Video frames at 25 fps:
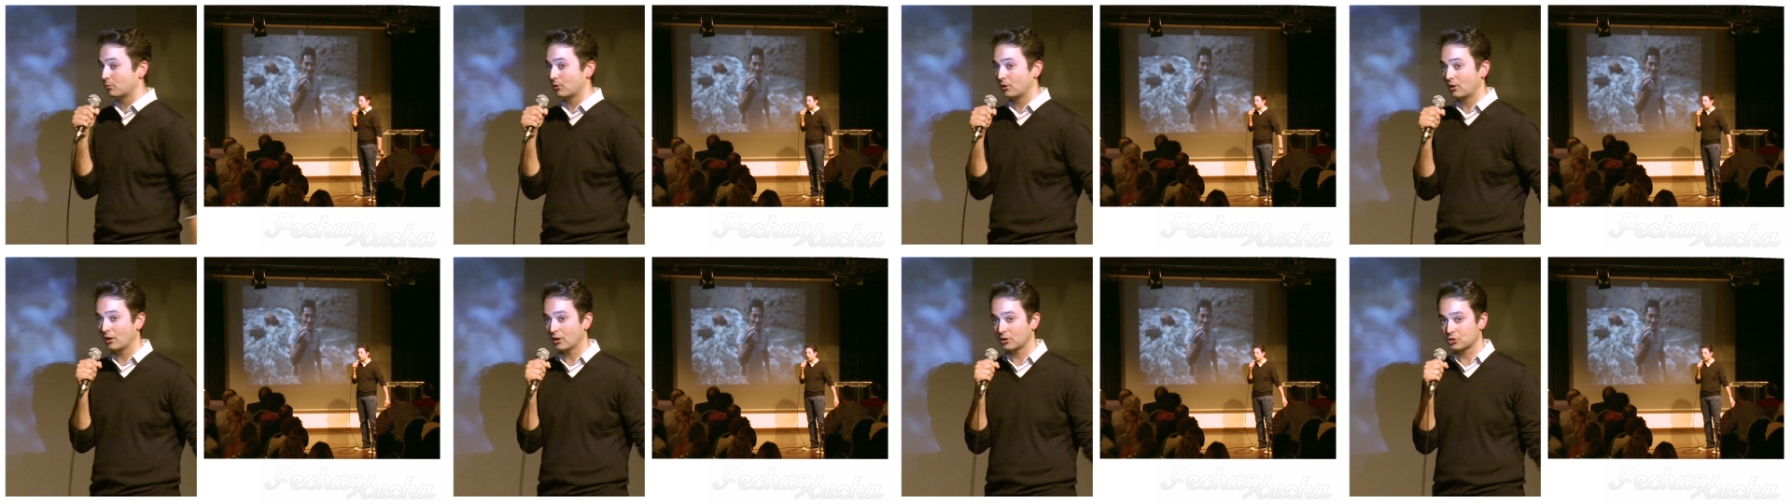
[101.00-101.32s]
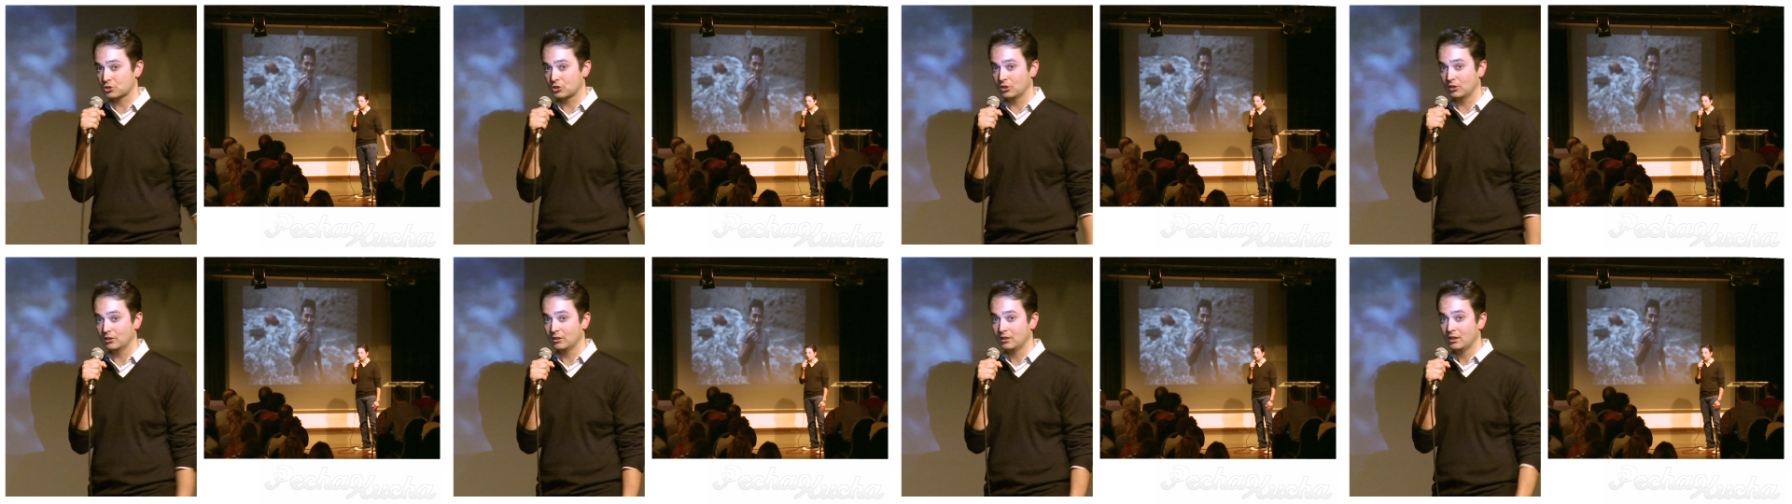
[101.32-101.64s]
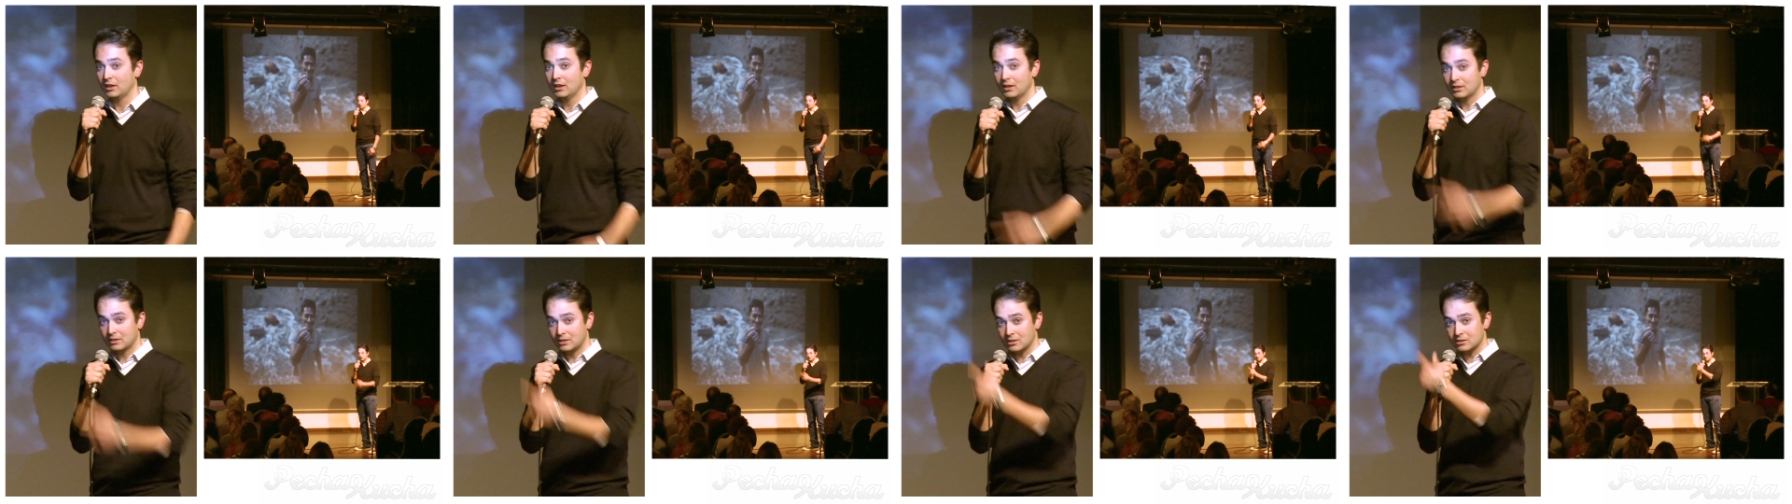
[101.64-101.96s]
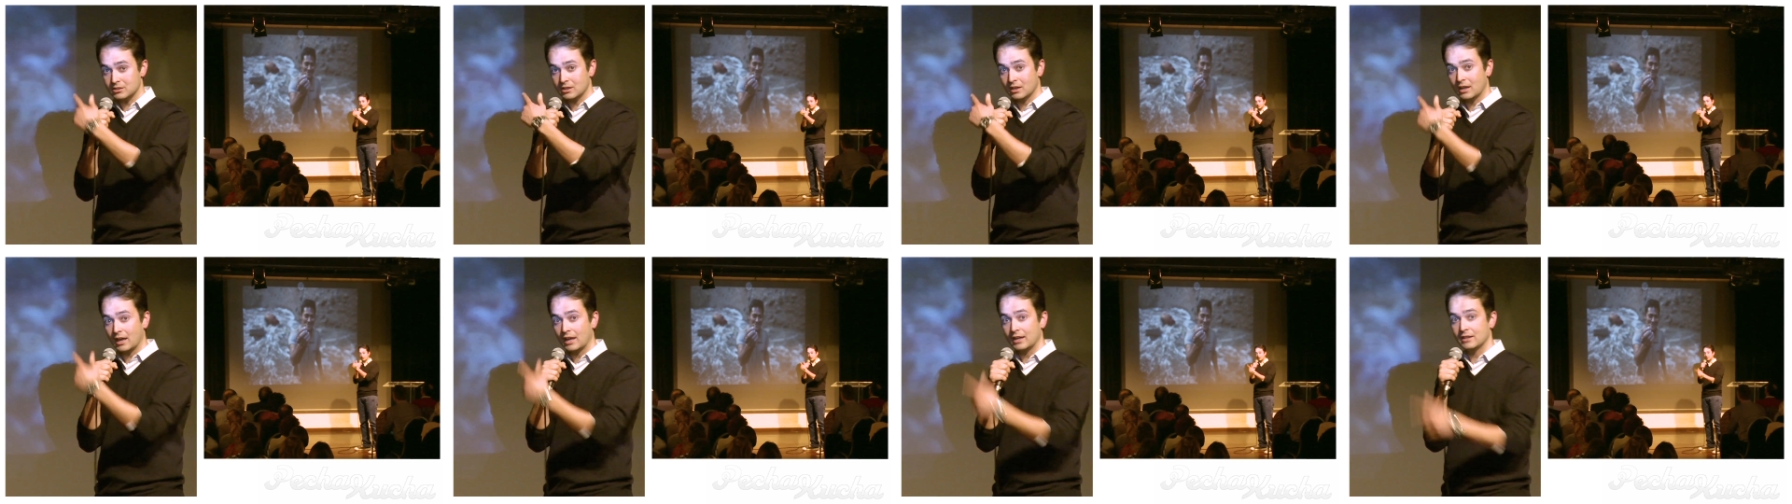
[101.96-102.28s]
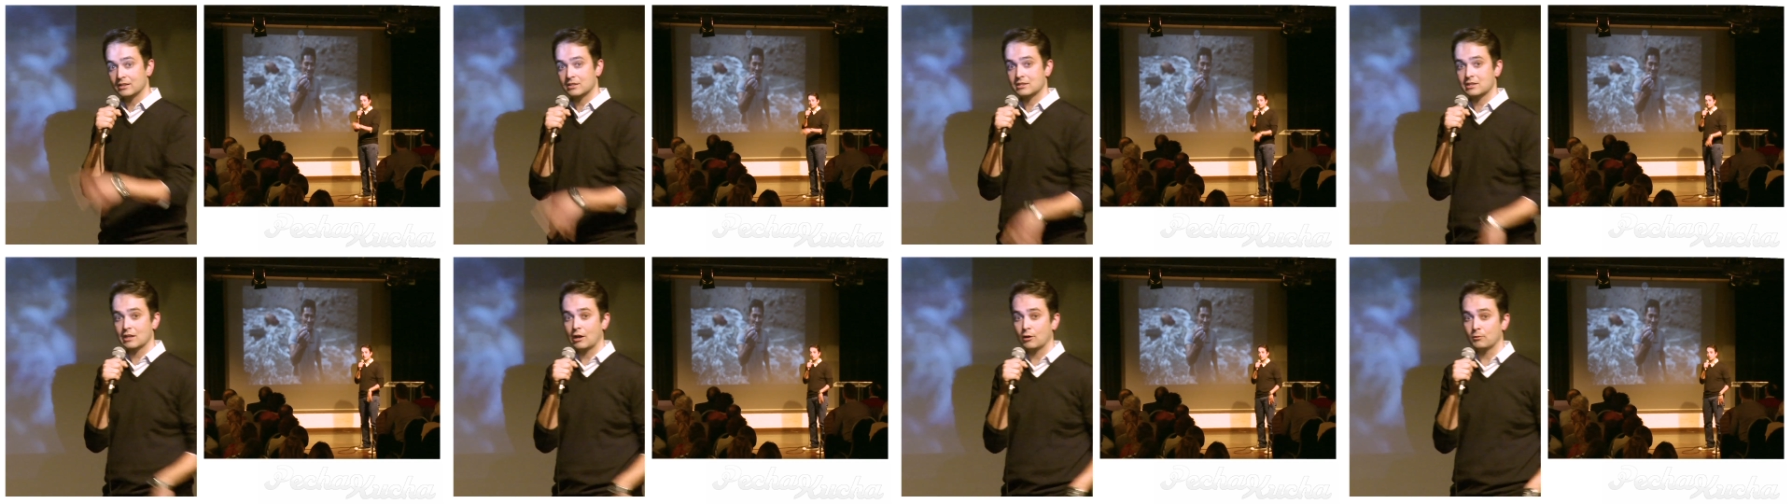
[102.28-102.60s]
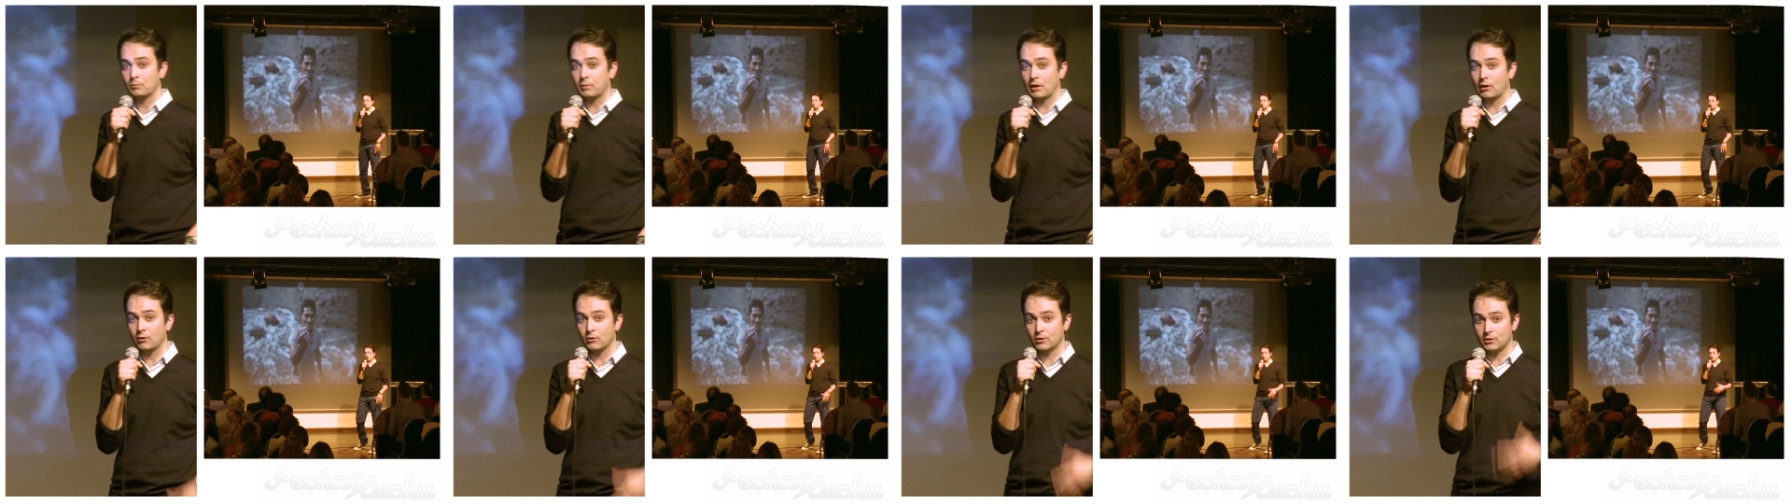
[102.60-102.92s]
production. There's a guy in Sao
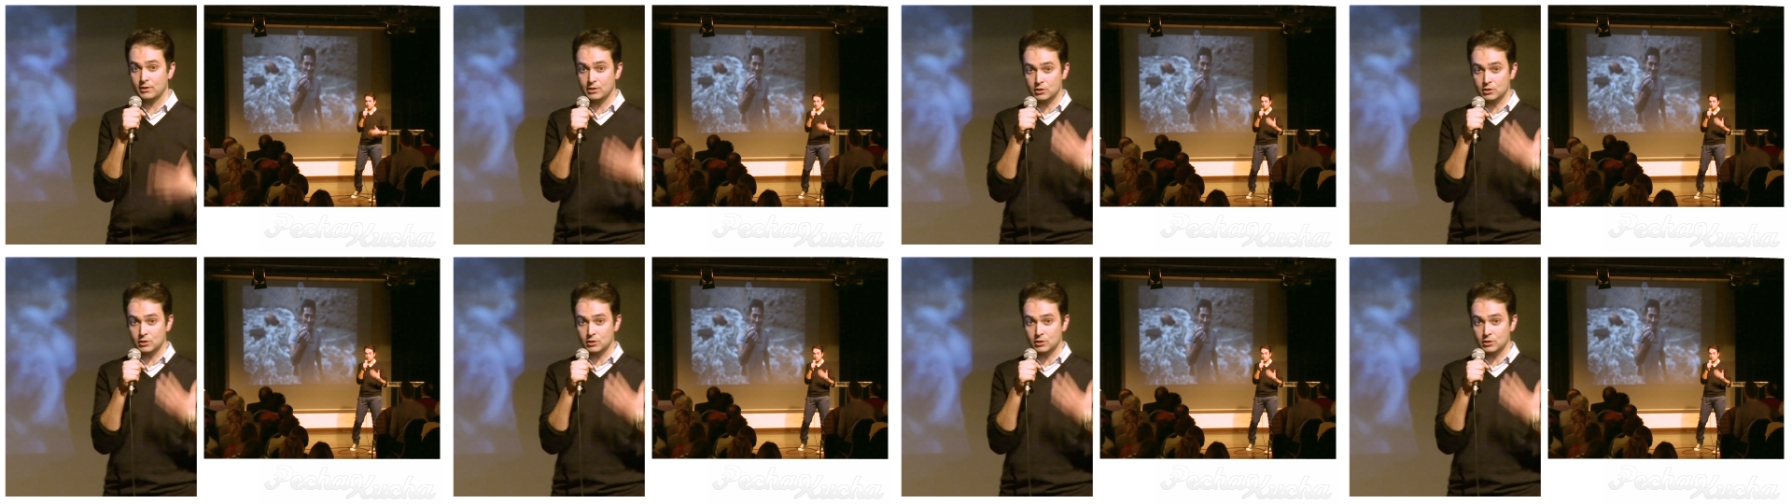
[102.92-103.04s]
Paulo,